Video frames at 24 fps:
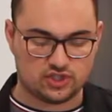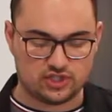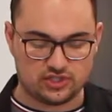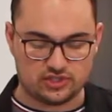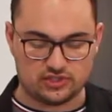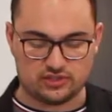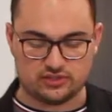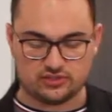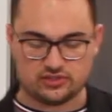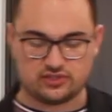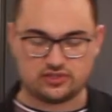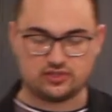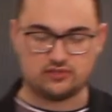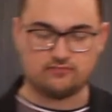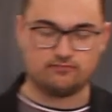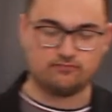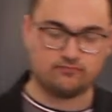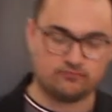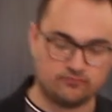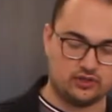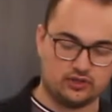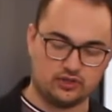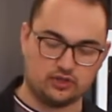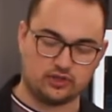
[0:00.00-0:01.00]
cheese.
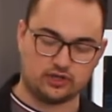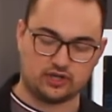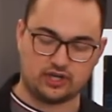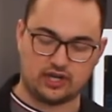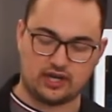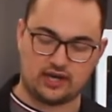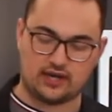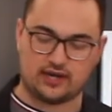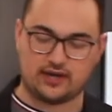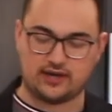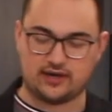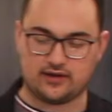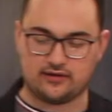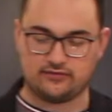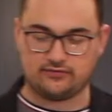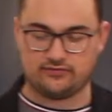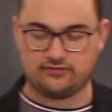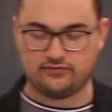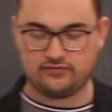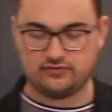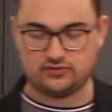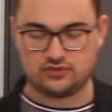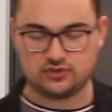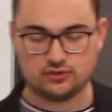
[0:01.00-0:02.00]
You're gonna
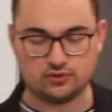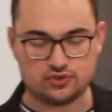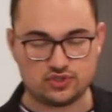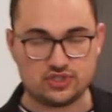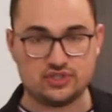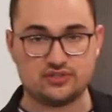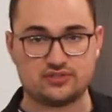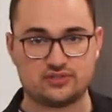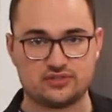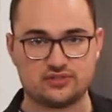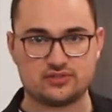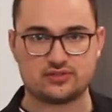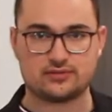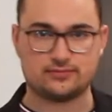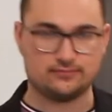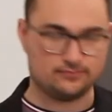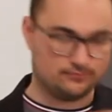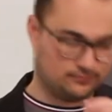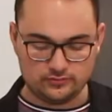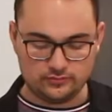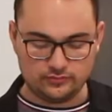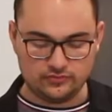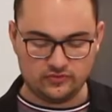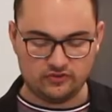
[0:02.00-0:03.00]
have 2 cheeses.
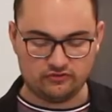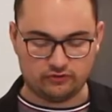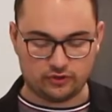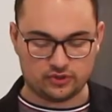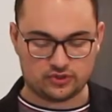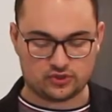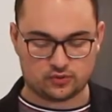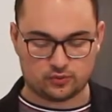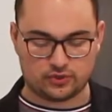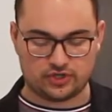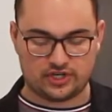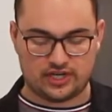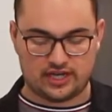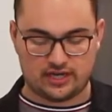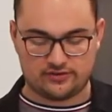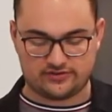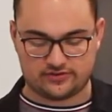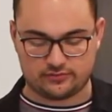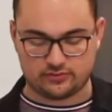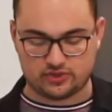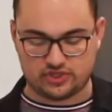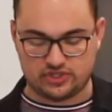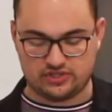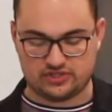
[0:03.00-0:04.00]
First, we're gonna have
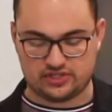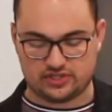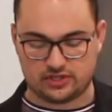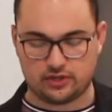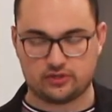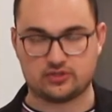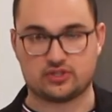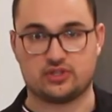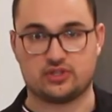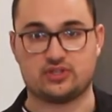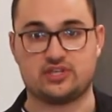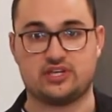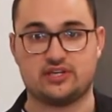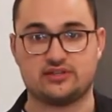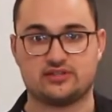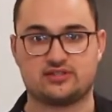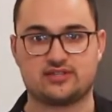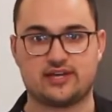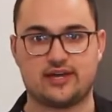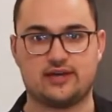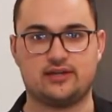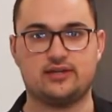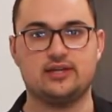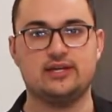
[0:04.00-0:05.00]
some cheese that goes on the
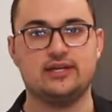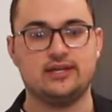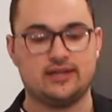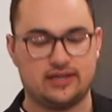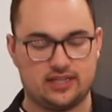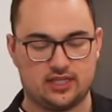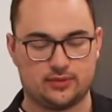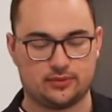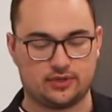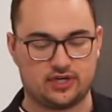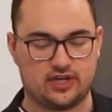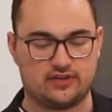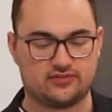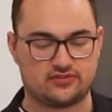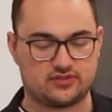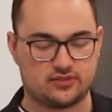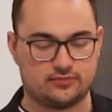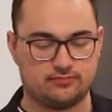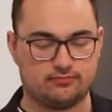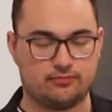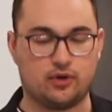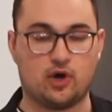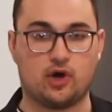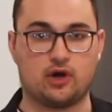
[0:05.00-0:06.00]
inside, and then we're gonna have
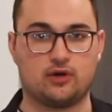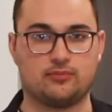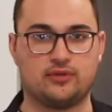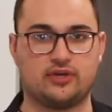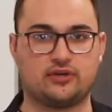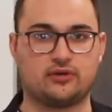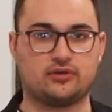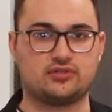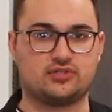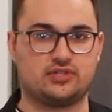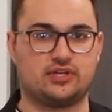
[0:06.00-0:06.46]
some parm that goes